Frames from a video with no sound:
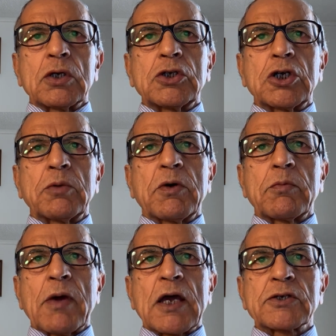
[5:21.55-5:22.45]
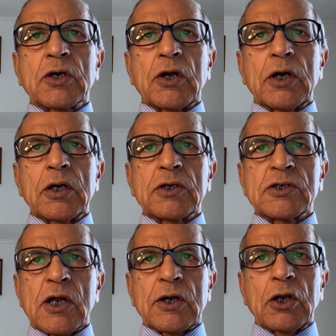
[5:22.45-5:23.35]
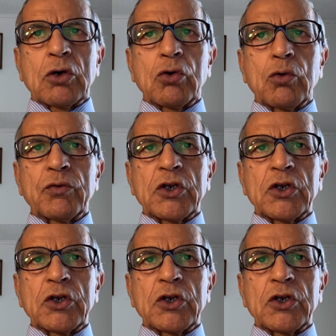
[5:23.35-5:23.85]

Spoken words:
German masqueraders had taken over